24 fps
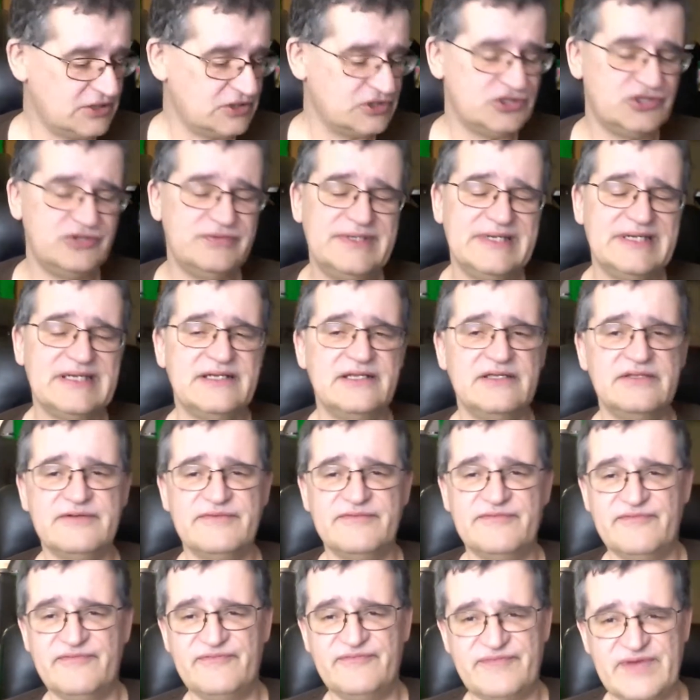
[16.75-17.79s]
doing
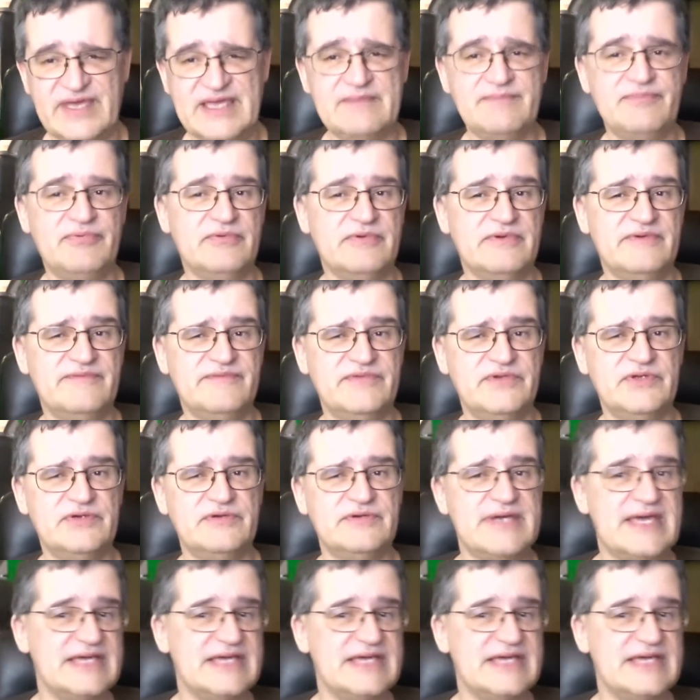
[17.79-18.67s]
another vape review.